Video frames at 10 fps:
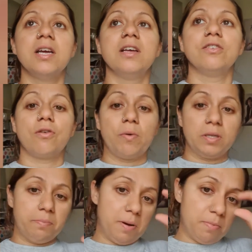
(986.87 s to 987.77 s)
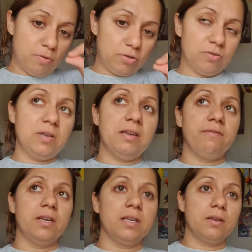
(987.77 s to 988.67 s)
so I want the bubbles to leave
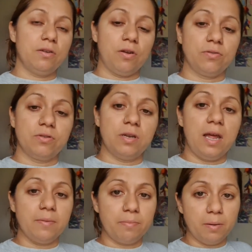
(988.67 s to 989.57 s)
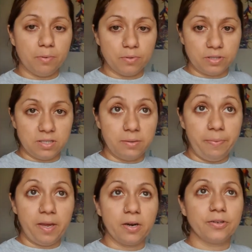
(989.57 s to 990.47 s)
it, you know, to let bubbles
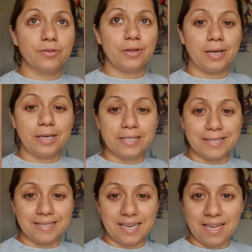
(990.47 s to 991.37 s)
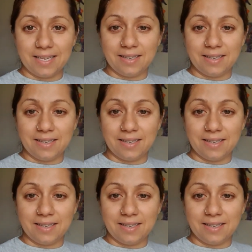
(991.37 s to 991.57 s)
disappear, so that he doesn't get,